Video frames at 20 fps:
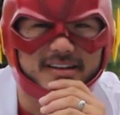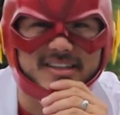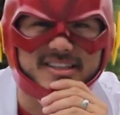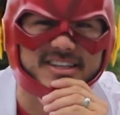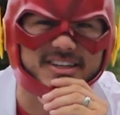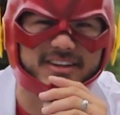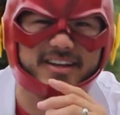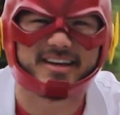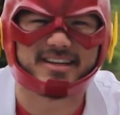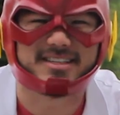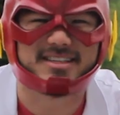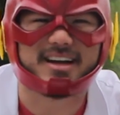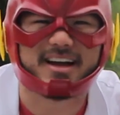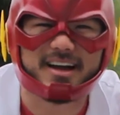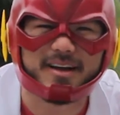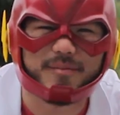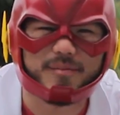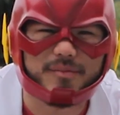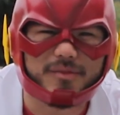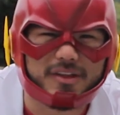Till next
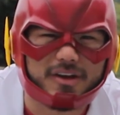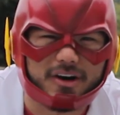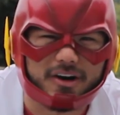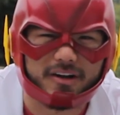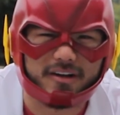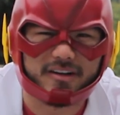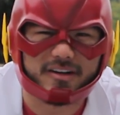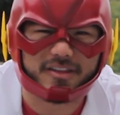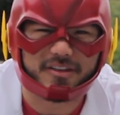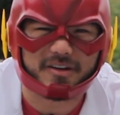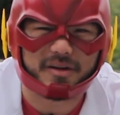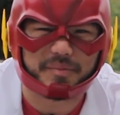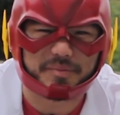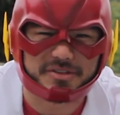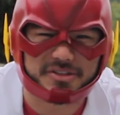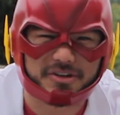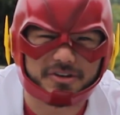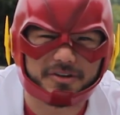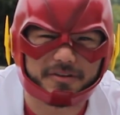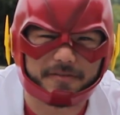time on another
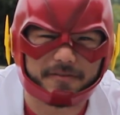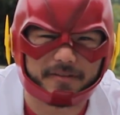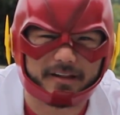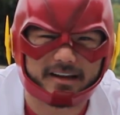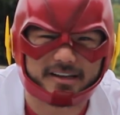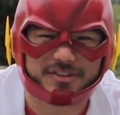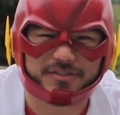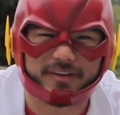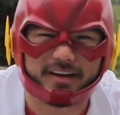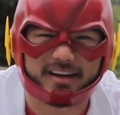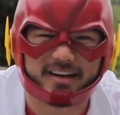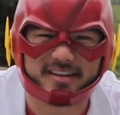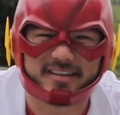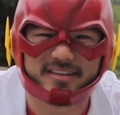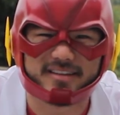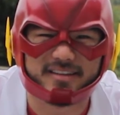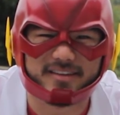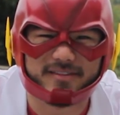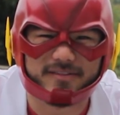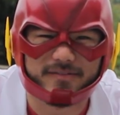episode of Flash
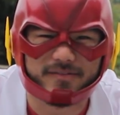Facts.